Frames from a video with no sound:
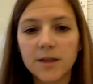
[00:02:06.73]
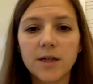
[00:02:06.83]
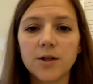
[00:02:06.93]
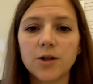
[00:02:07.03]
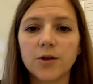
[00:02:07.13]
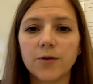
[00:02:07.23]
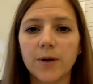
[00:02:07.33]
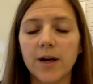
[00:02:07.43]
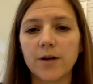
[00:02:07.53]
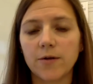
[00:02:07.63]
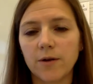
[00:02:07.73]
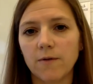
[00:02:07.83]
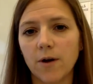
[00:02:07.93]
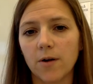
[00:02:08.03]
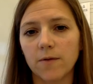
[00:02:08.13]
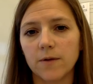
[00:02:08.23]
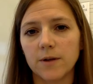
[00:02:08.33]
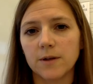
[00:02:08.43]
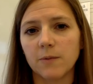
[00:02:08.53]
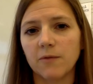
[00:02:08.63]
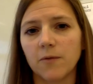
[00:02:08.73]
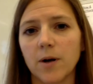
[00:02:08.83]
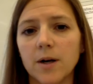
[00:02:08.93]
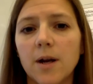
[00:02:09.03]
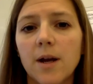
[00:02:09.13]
teach you, and I know that you've gone over this before,